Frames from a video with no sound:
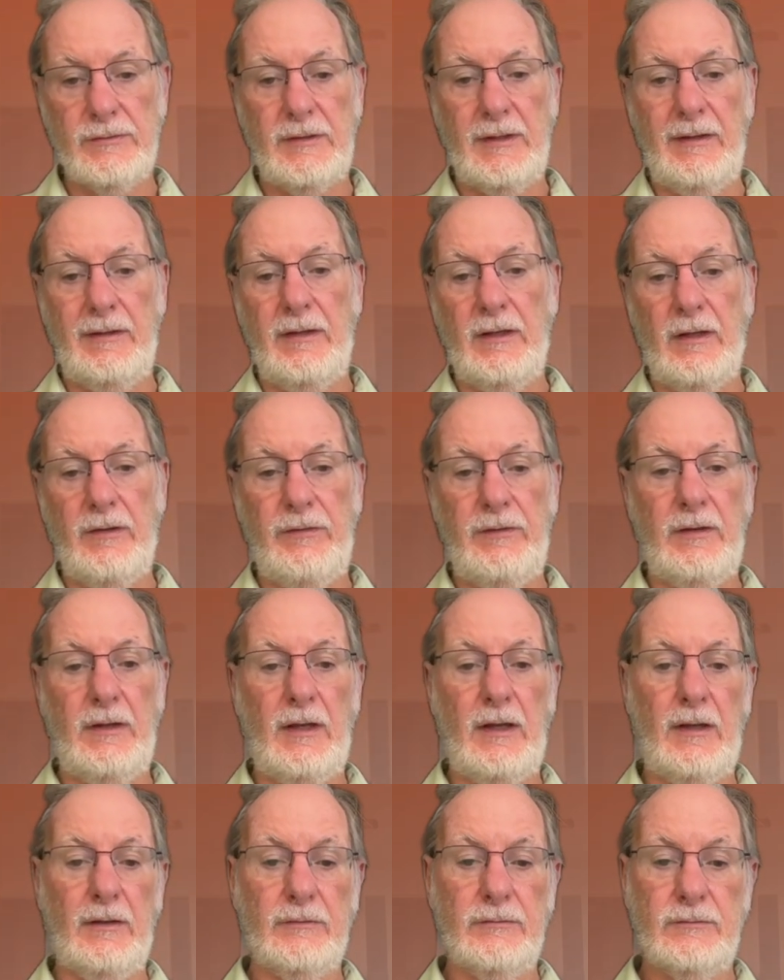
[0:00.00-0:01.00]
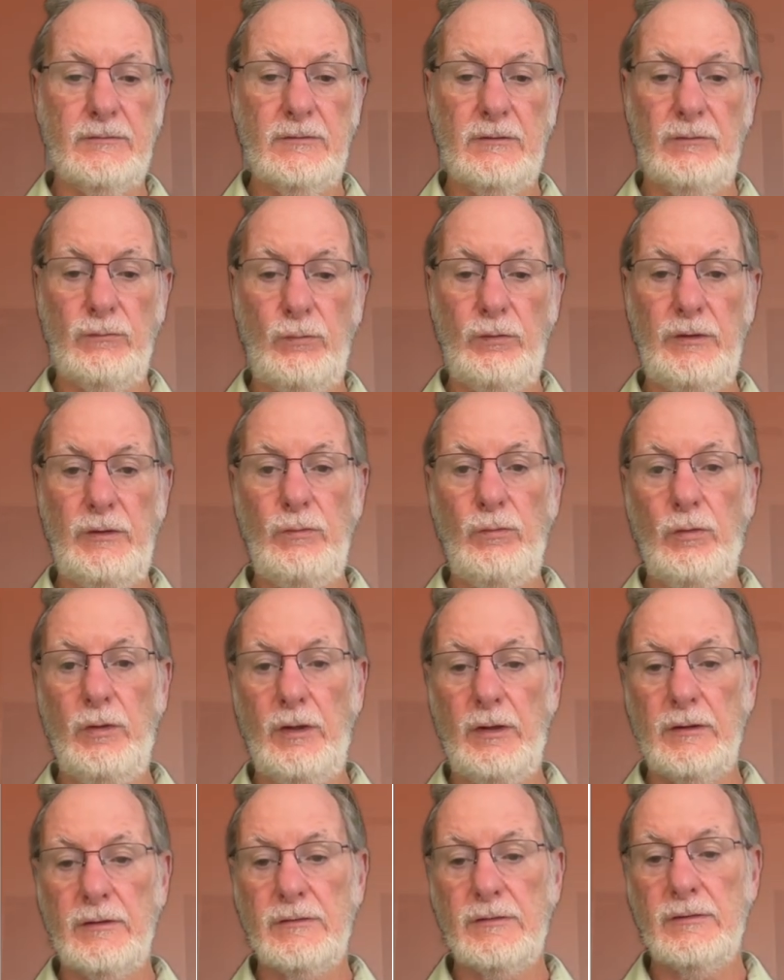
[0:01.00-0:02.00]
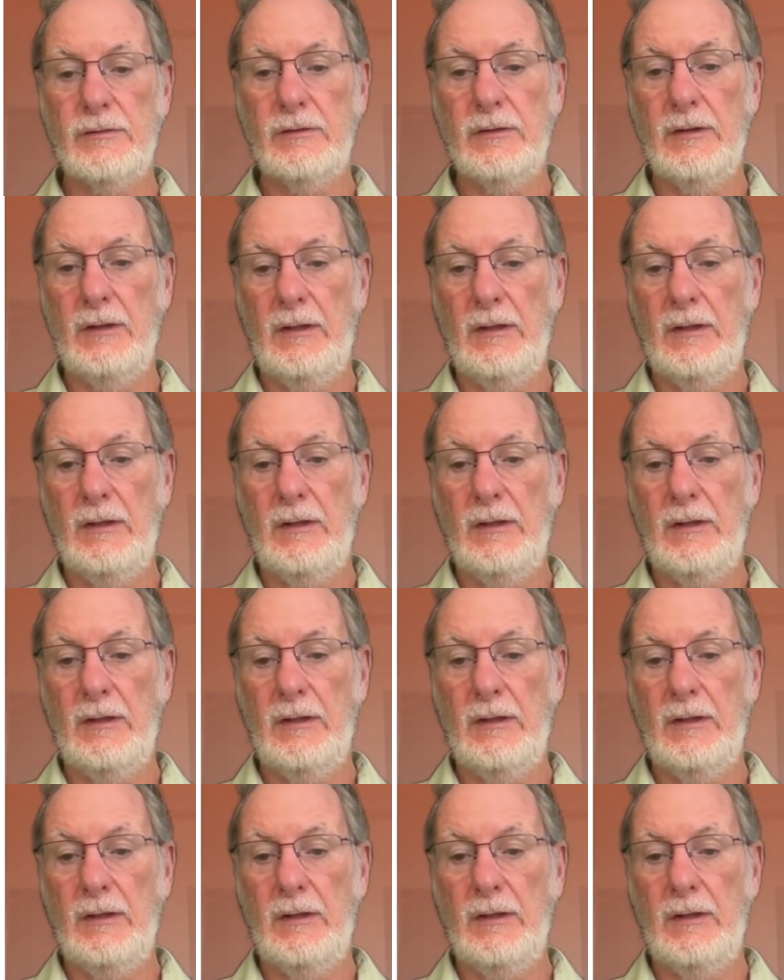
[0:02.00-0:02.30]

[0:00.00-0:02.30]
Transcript: then nothing else really works.